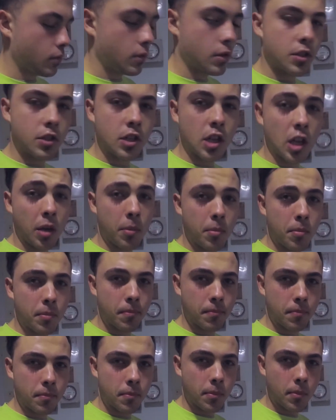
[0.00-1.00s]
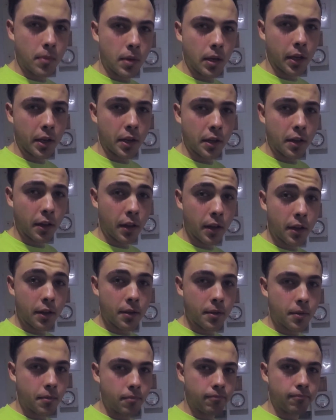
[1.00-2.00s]
The same again and
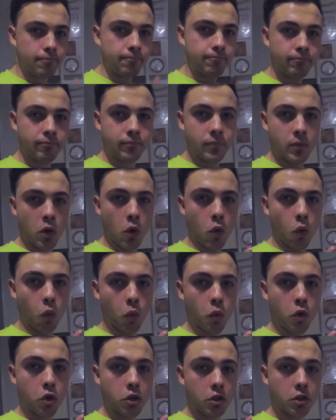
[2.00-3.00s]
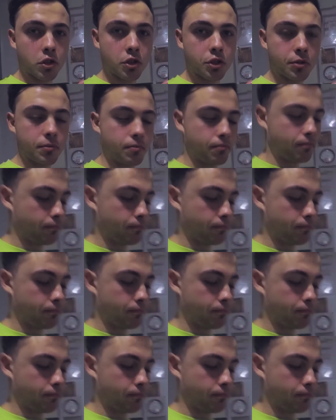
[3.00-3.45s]
again. Works.